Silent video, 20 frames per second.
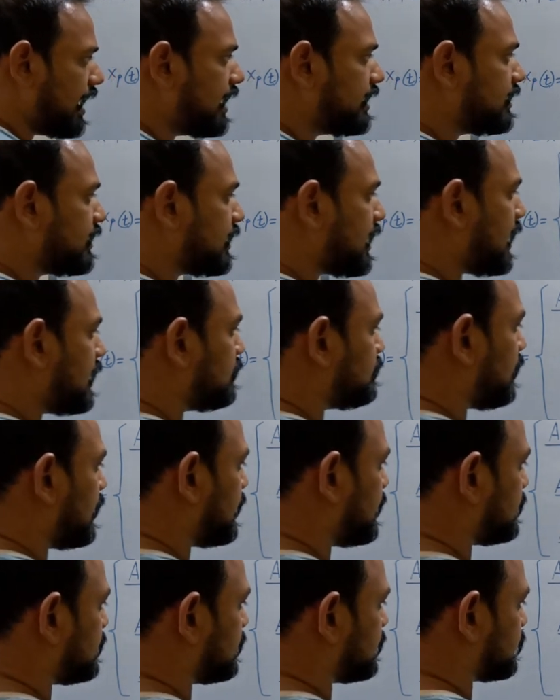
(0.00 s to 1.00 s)
And again,
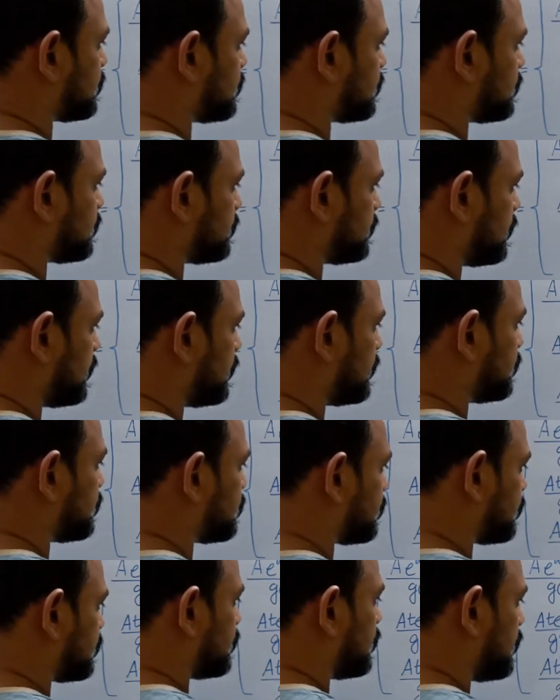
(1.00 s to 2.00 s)
writing this
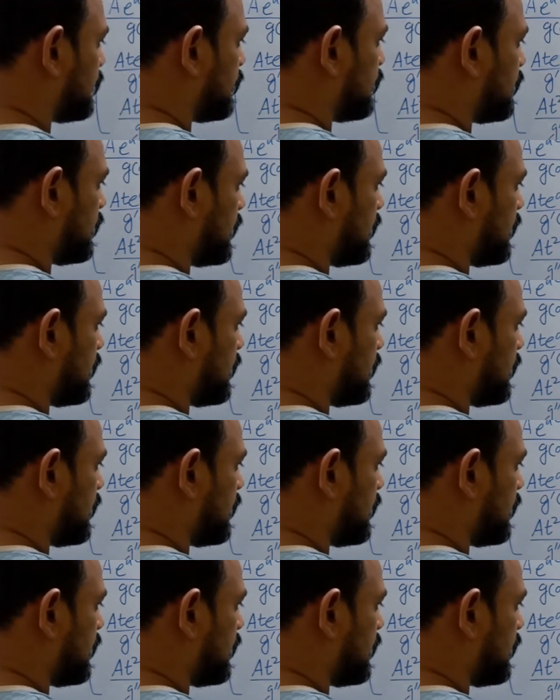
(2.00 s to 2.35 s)
is